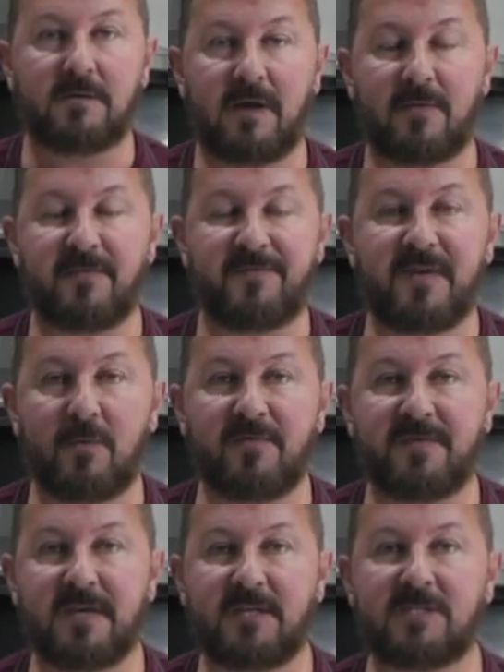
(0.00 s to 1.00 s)
Now the thing
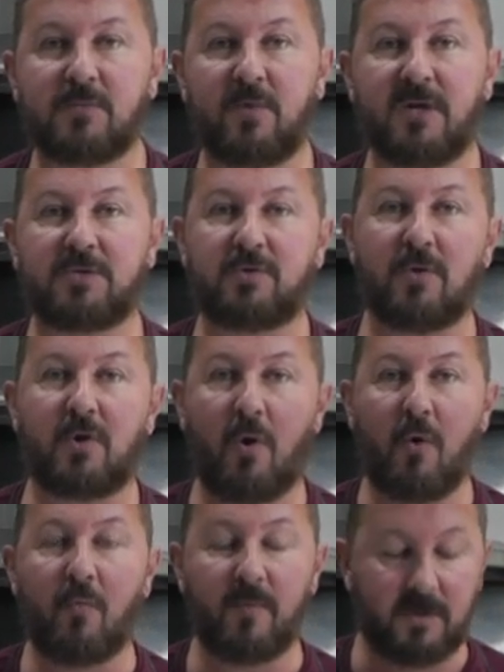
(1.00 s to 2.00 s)
with the Indian restaurant
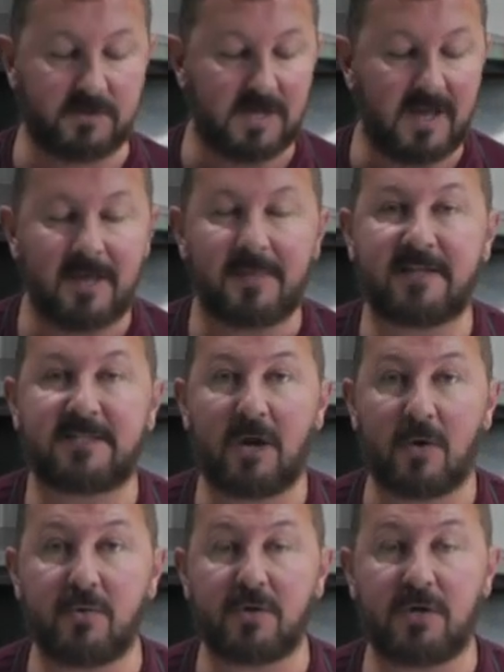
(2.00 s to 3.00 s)
kormas, they
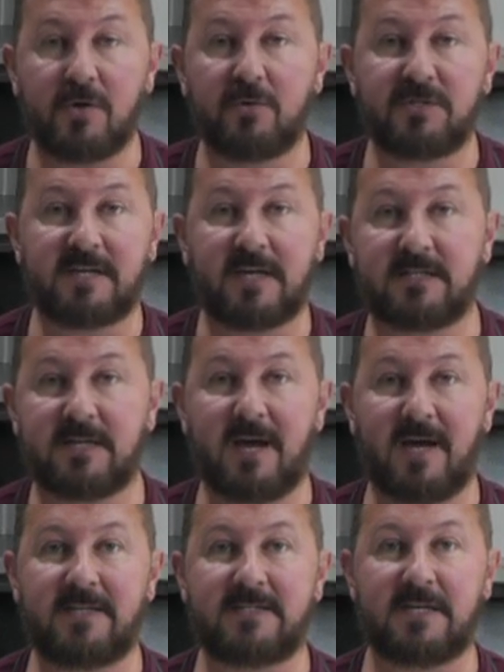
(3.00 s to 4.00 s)
don't use
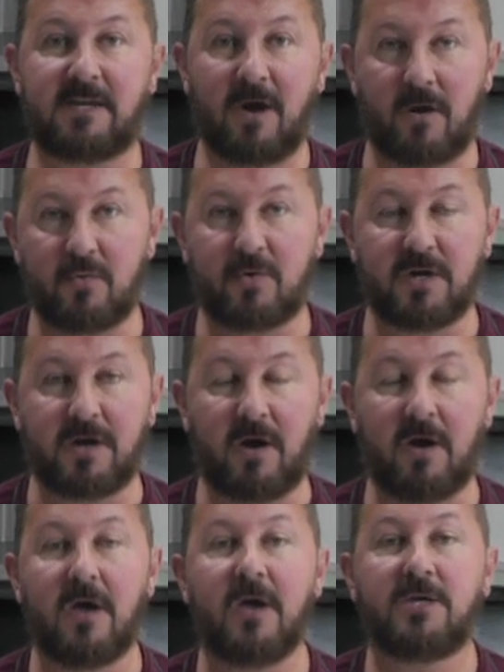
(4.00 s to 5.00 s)
desiccated
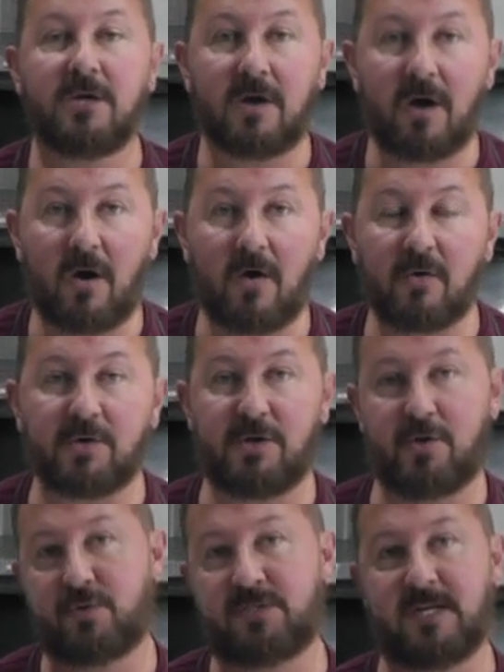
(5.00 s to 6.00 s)
coconut. You can't
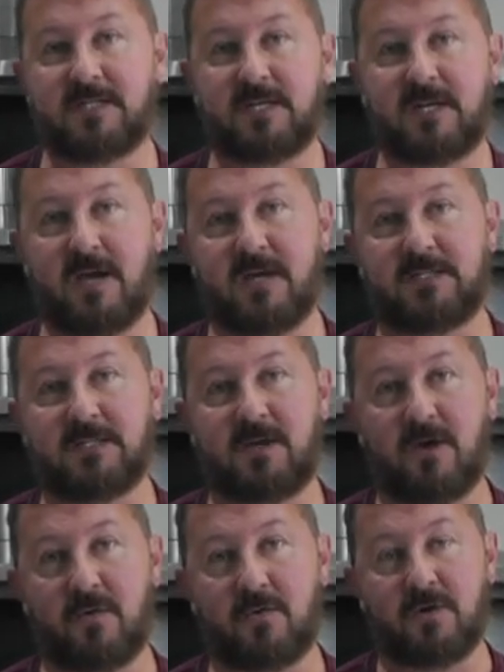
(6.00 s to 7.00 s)
use desiccated
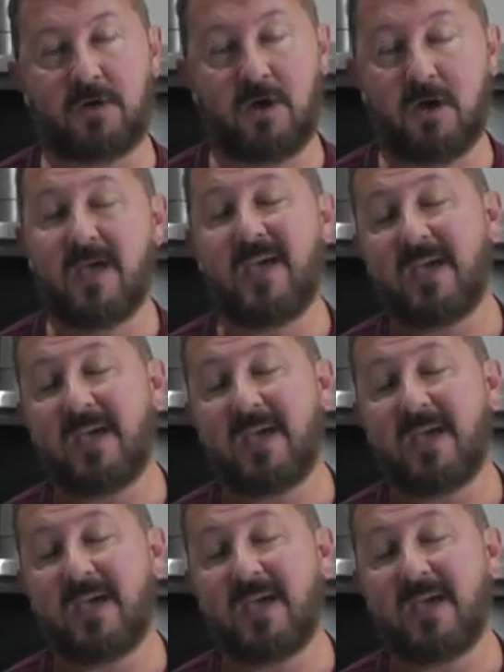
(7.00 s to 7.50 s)
coconut.